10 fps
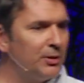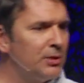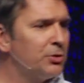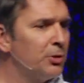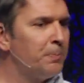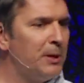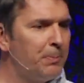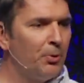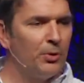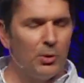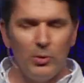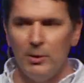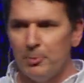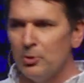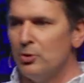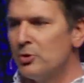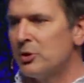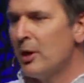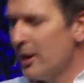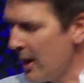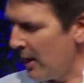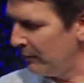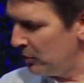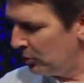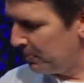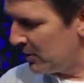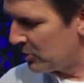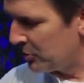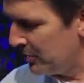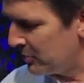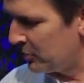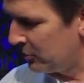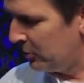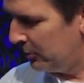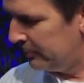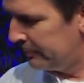these are the people that we produce out of the Youth Ministry Institute.